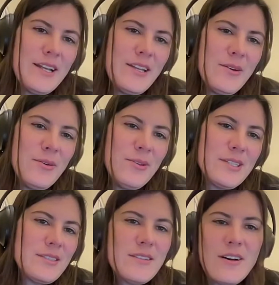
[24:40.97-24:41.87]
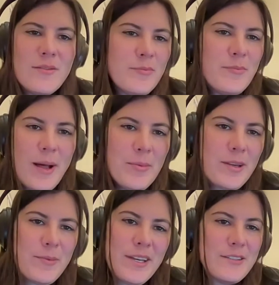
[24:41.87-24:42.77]
I know this is all
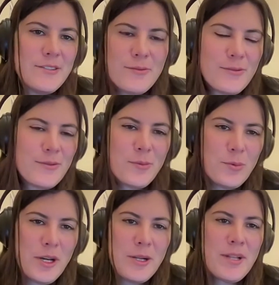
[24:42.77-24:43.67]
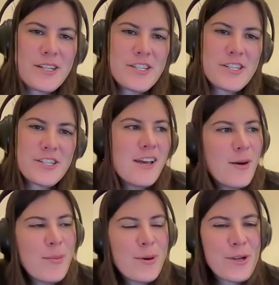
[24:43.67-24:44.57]
public because we're on a blockchain,
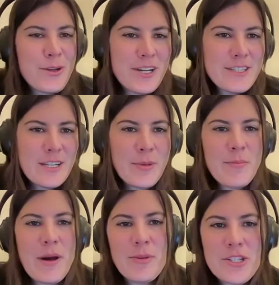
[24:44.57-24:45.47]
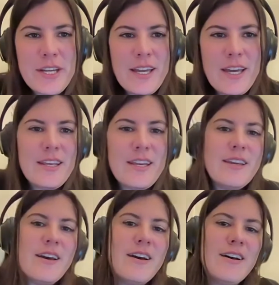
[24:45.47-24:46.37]
but are you guys going to be publishing any